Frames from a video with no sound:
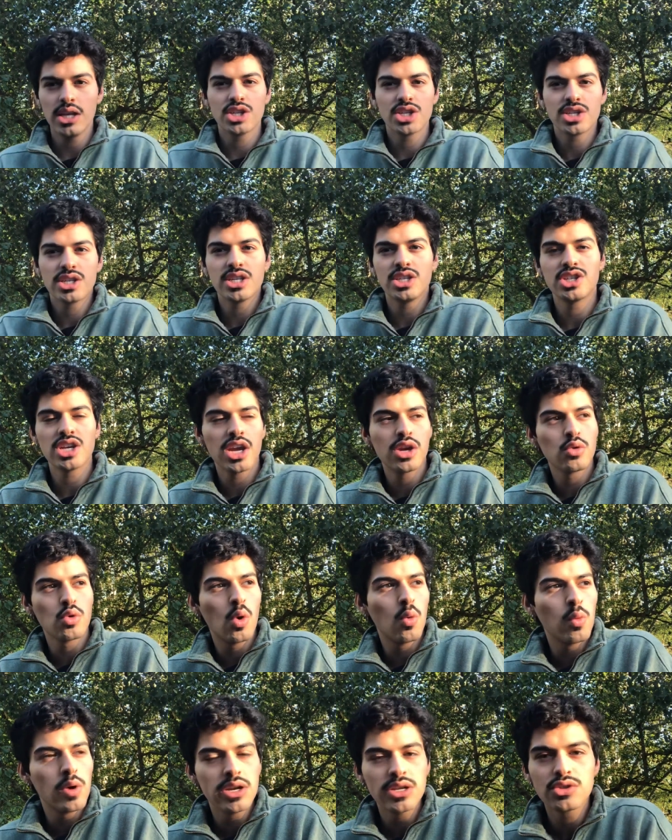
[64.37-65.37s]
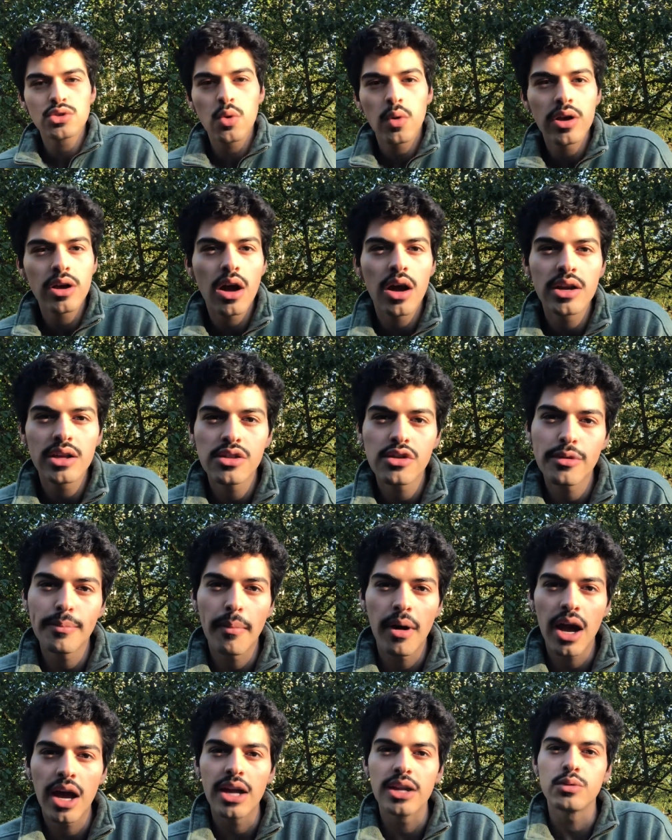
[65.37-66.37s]
Just in general, what is going on in their
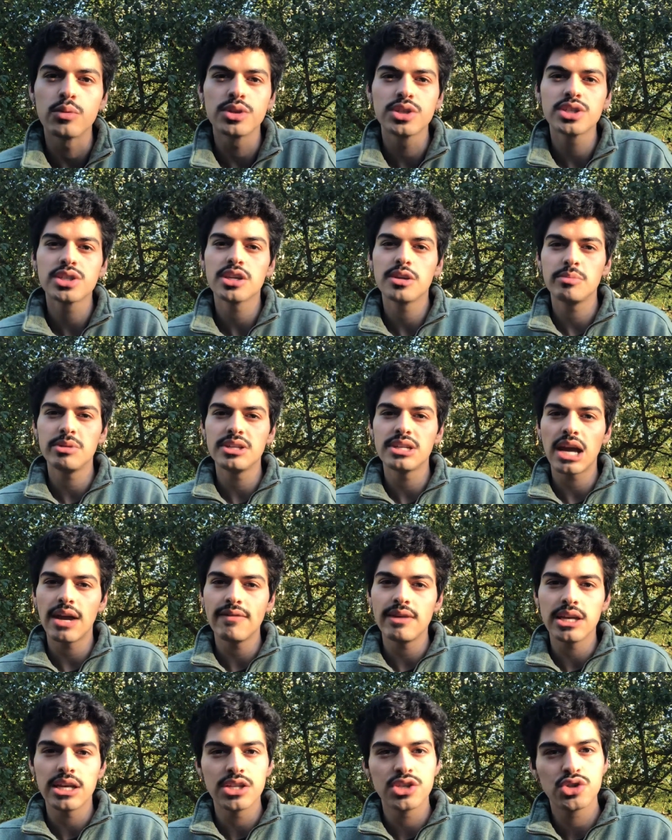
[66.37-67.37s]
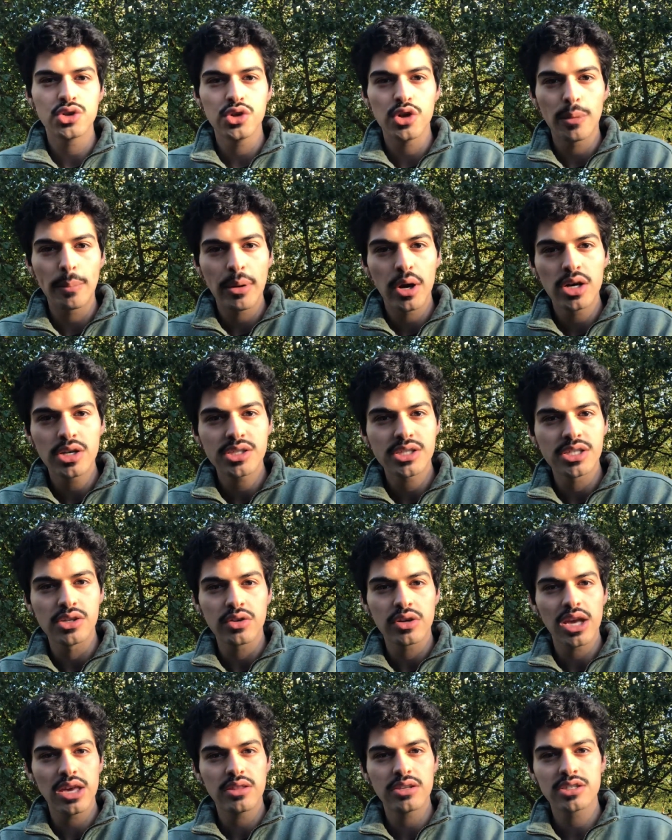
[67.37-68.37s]
mind? We're just going to be diving into your person, okay?